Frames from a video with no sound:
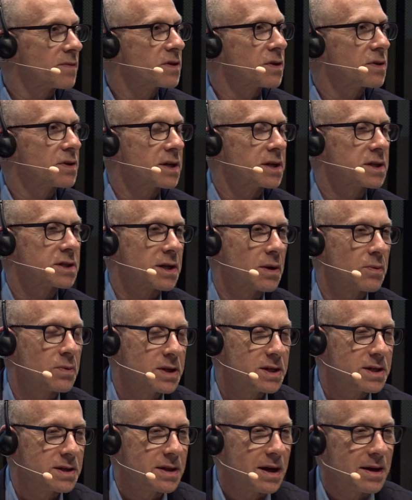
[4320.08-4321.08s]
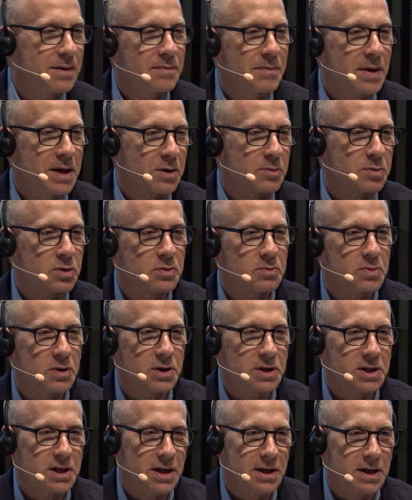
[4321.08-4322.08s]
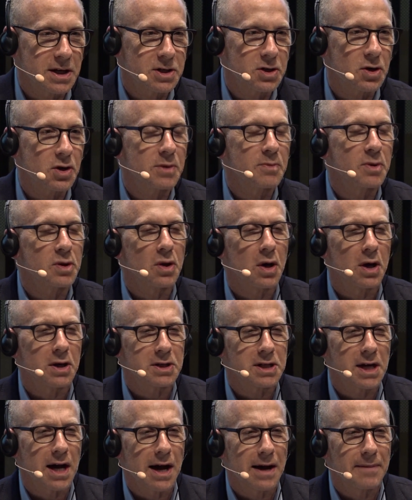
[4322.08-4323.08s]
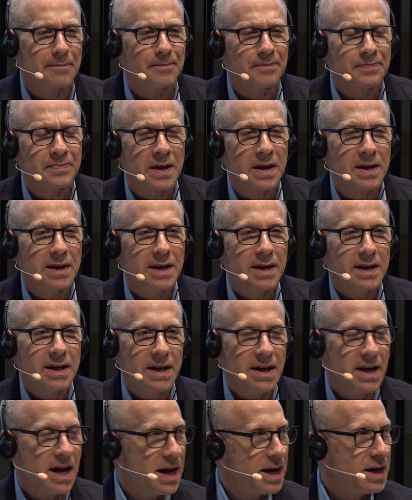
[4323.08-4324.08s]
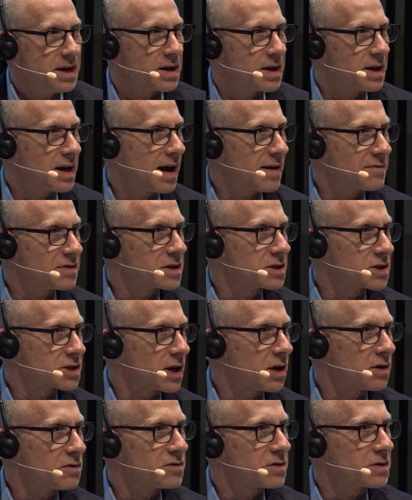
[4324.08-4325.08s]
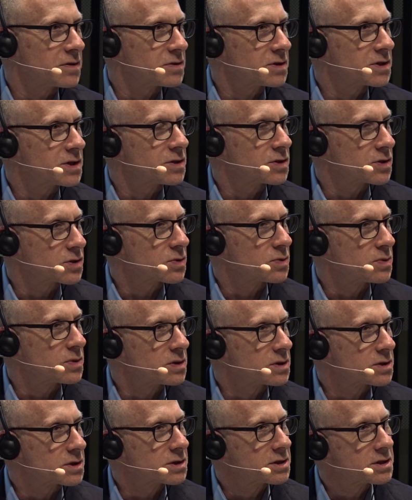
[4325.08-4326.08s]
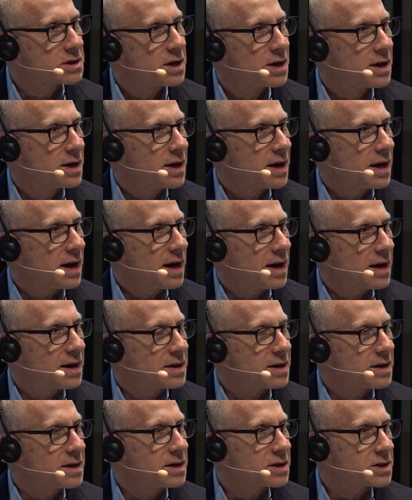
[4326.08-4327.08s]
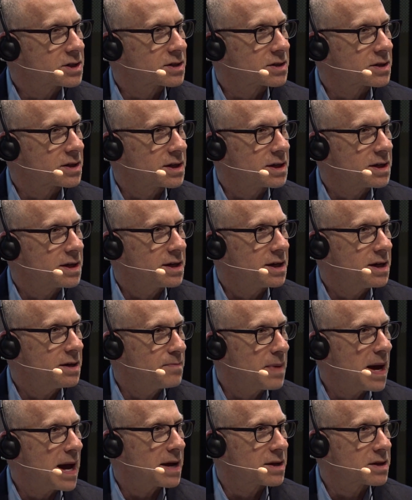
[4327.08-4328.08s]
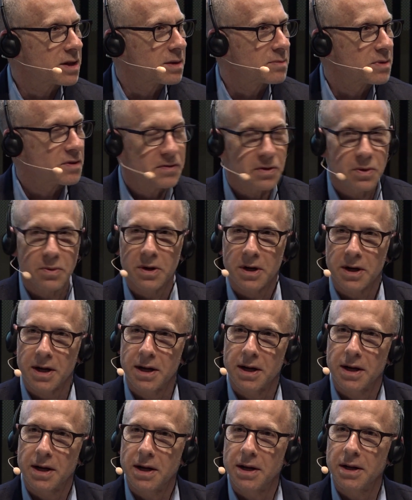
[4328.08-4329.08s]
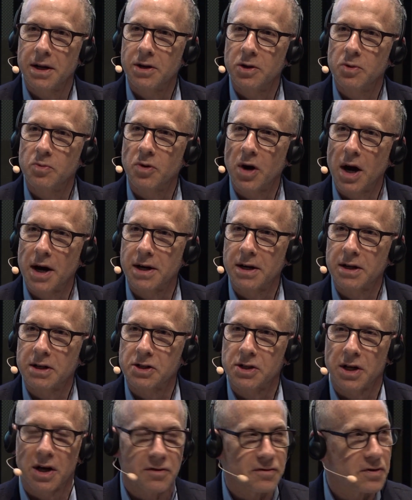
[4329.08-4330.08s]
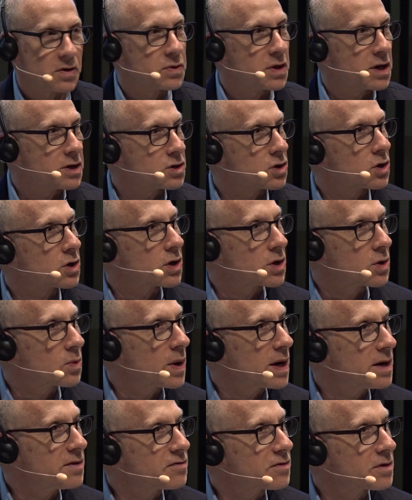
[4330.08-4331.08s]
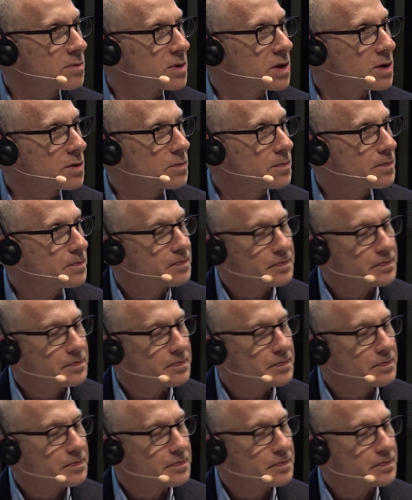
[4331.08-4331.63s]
of the things that we did, that Mayor Bloomberg did, it took him a long time. He hated having cell phones in schools. And initially, he banned them. If you were a kid and you brought in a cell phone, they took it away from you.